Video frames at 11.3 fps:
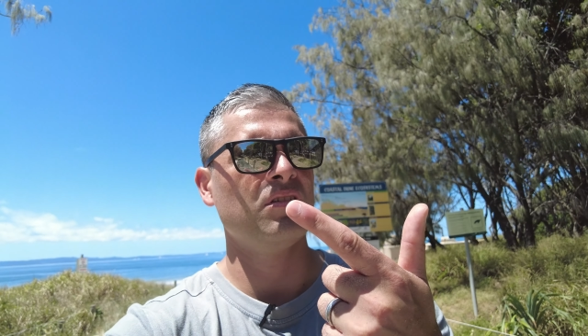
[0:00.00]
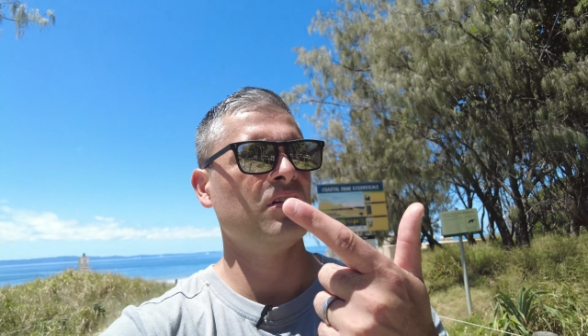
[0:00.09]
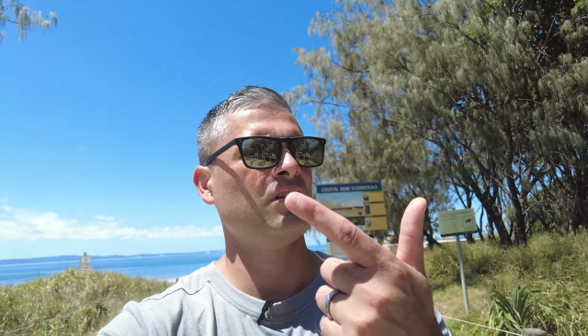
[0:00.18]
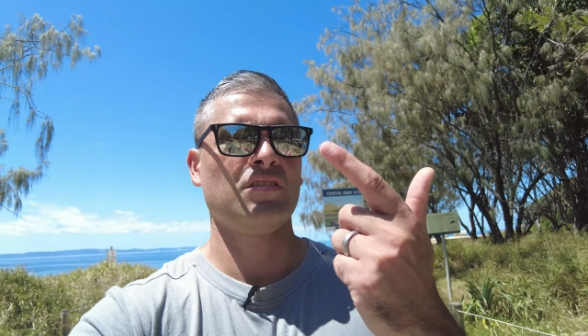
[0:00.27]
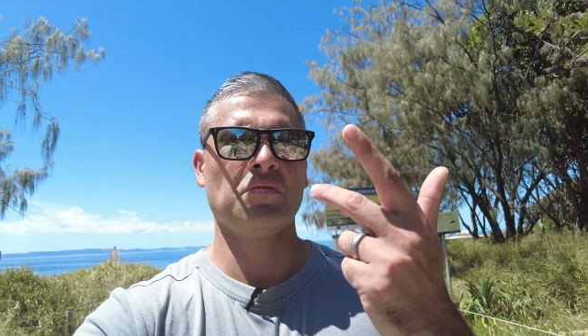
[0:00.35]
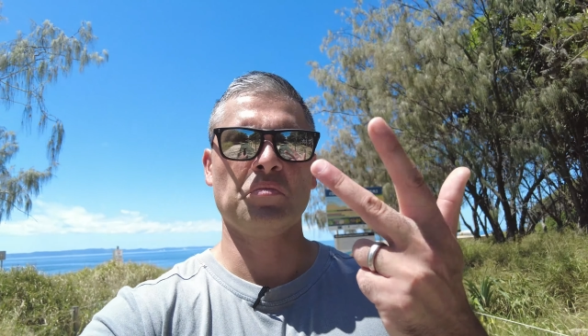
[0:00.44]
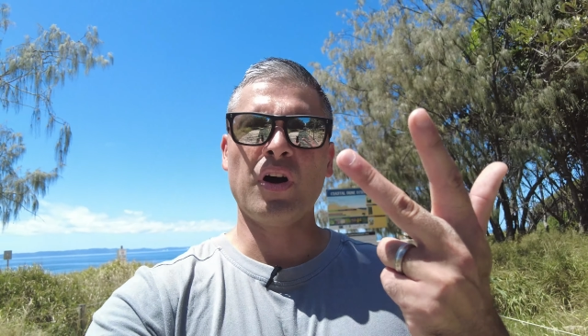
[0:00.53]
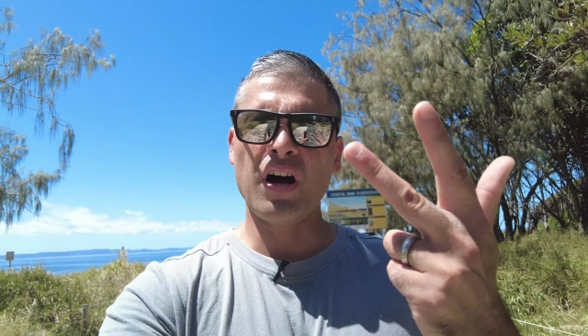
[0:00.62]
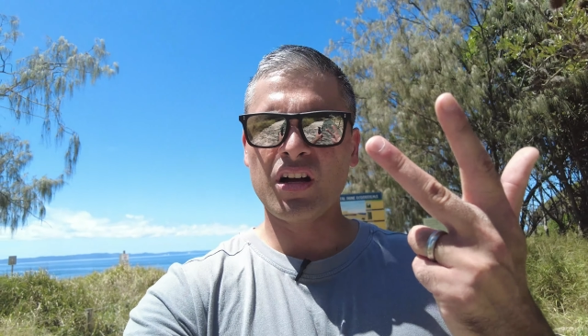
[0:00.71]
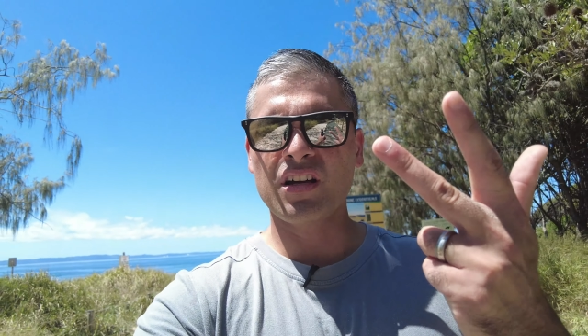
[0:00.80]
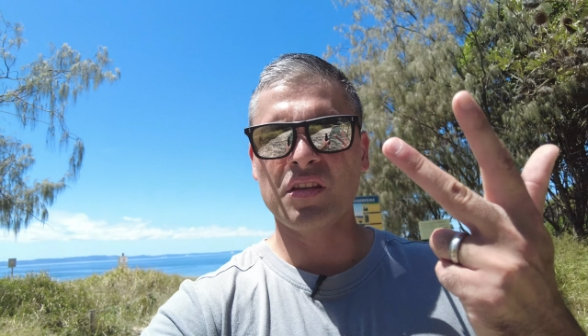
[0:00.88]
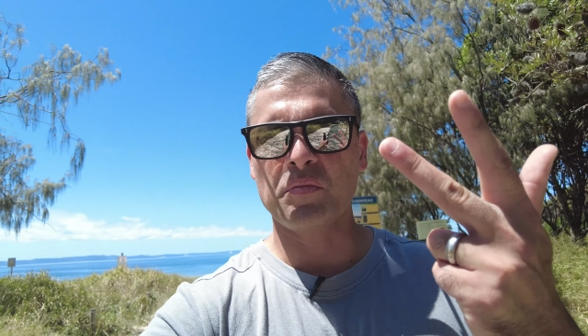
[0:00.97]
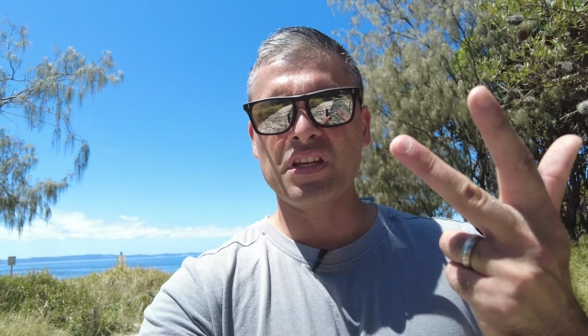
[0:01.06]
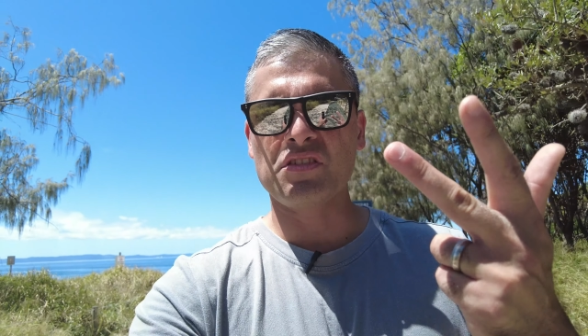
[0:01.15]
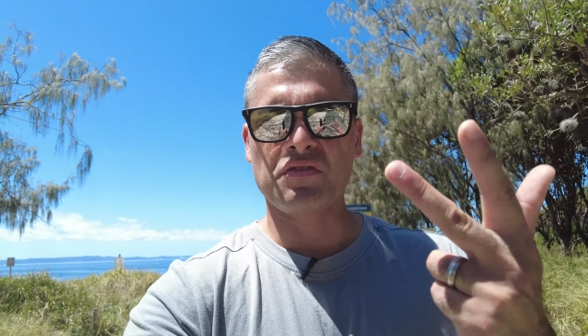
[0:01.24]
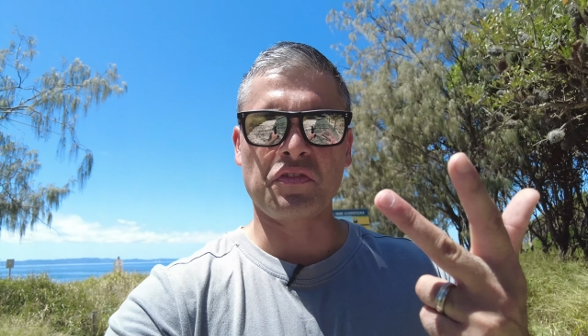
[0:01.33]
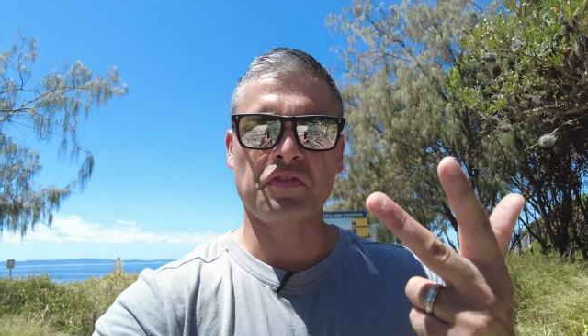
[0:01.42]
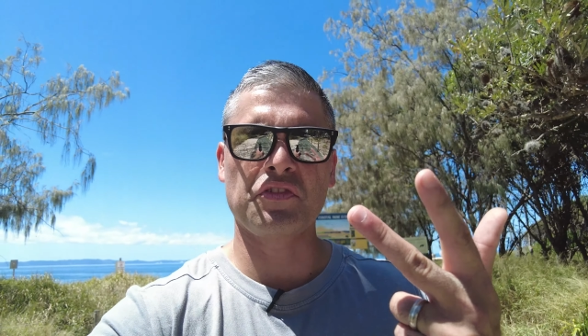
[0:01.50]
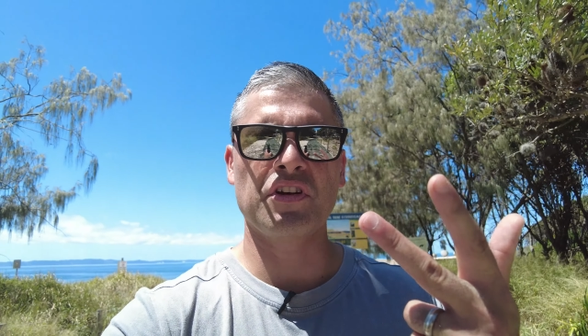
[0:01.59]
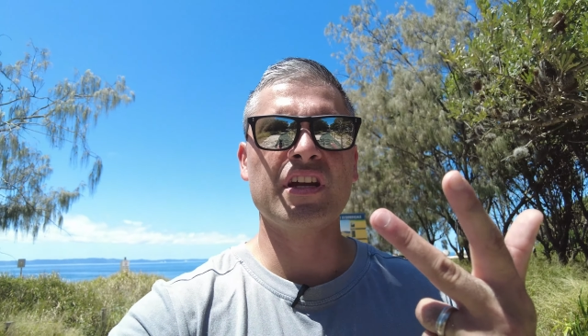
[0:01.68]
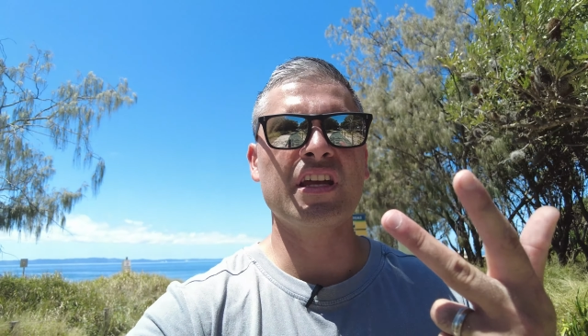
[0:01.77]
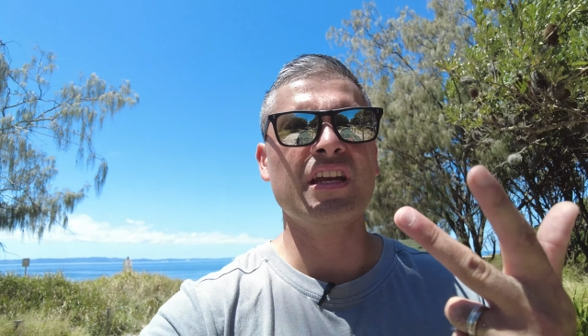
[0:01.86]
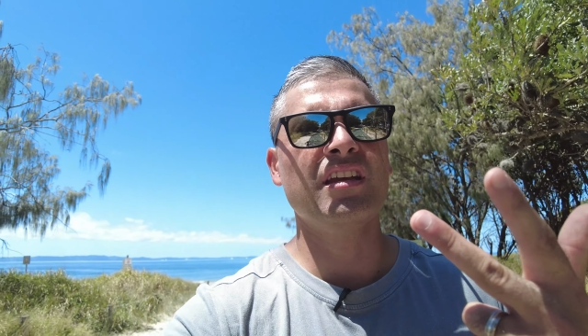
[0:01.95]
you can park at the beach for
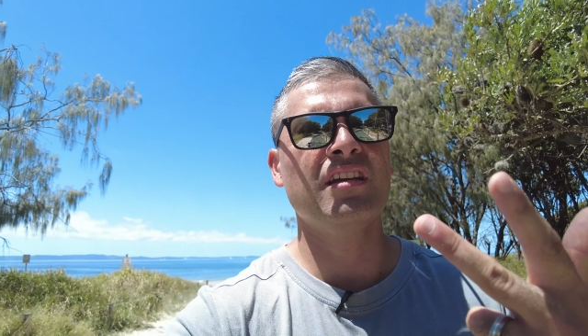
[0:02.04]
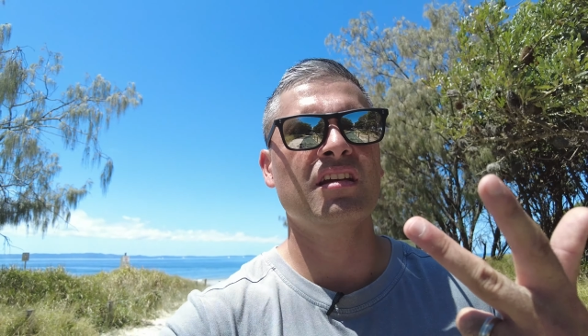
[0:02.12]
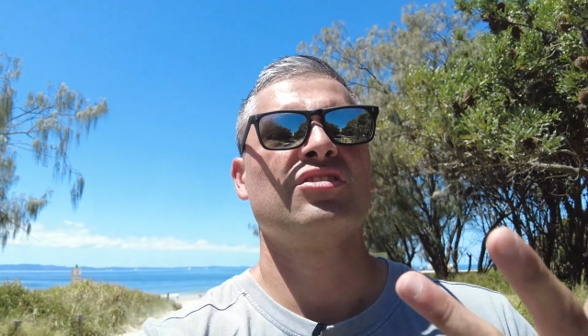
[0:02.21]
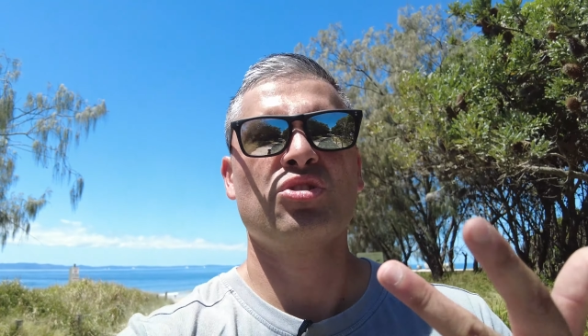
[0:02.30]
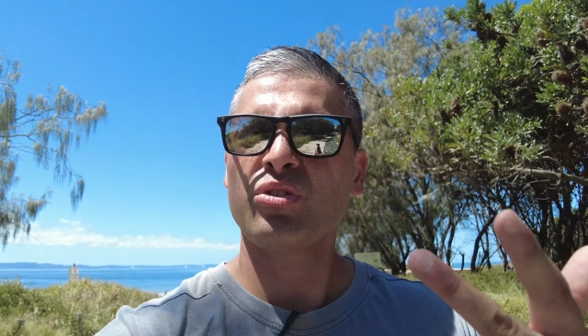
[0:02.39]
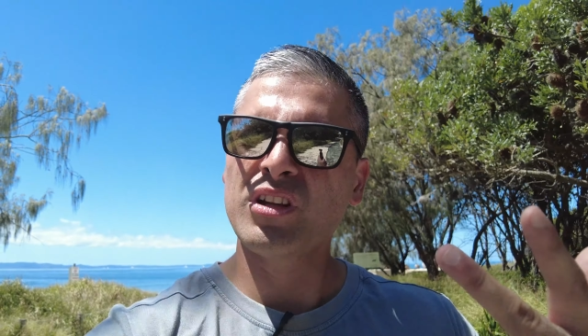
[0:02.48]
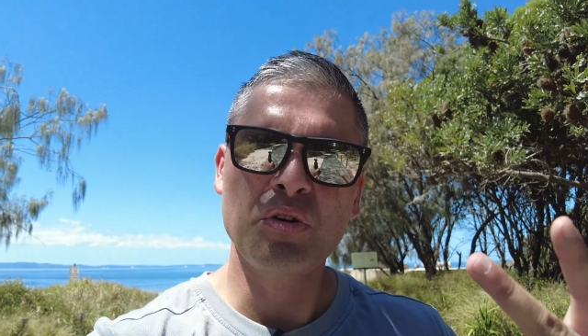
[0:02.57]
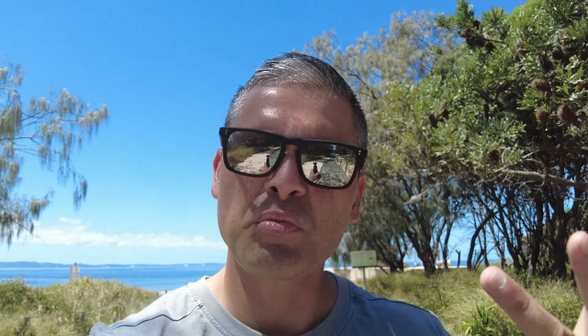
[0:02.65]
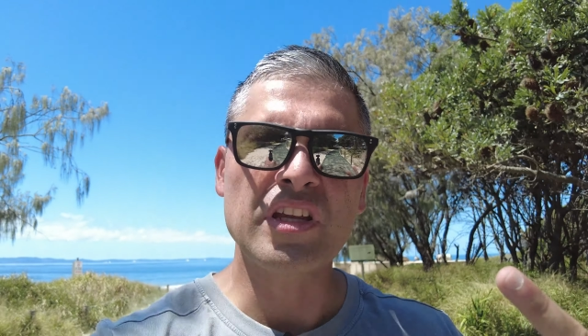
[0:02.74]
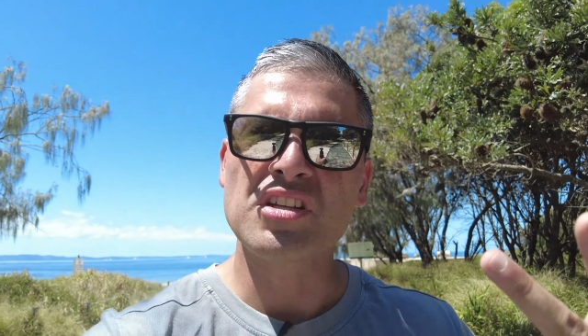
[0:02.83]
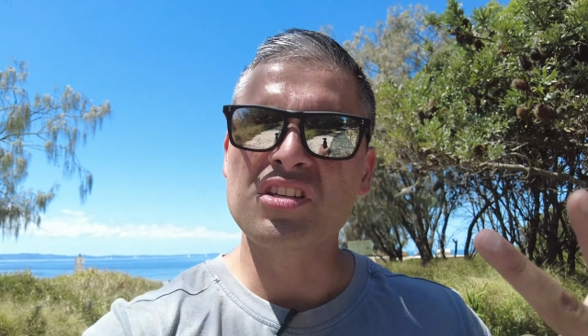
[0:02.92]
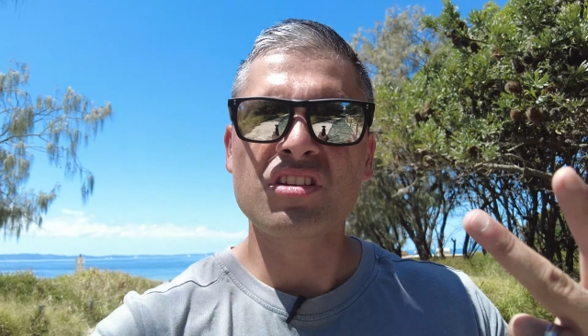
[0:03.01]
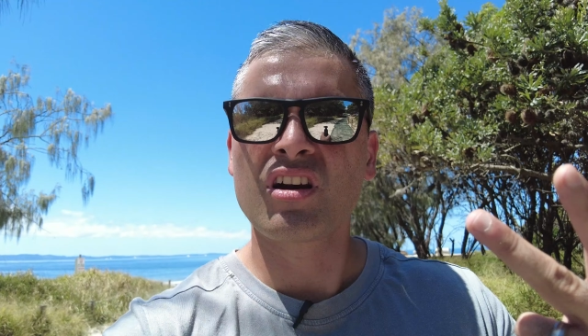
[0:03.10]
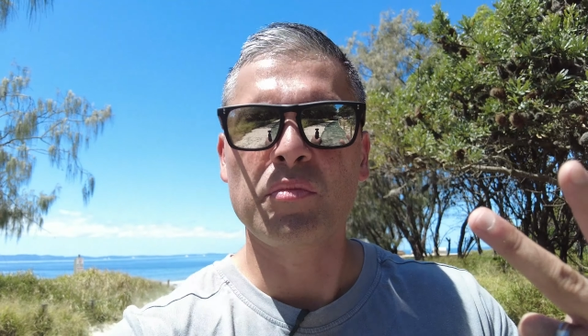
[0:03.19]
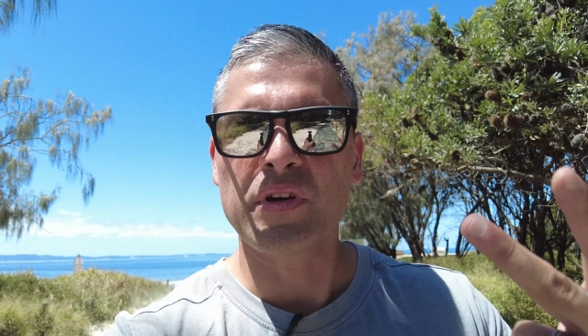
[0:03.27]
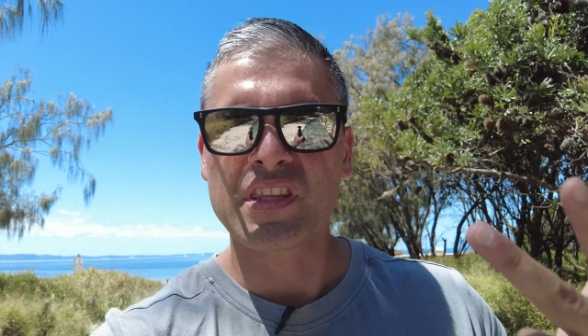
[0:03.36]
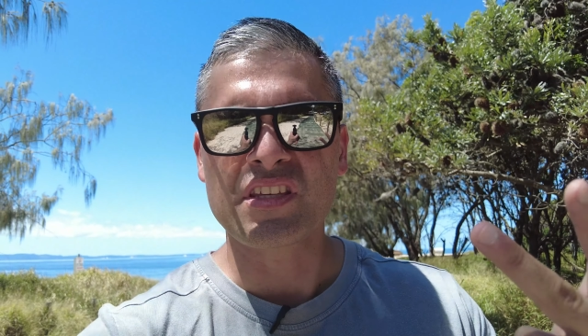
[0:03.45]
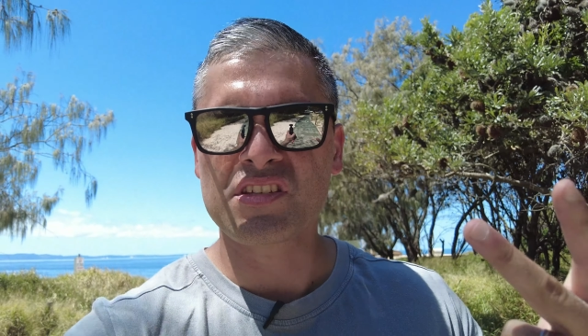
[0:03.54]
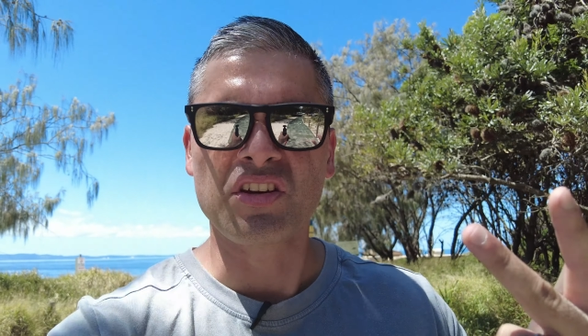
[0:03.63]
free. Surely all beaches can't be this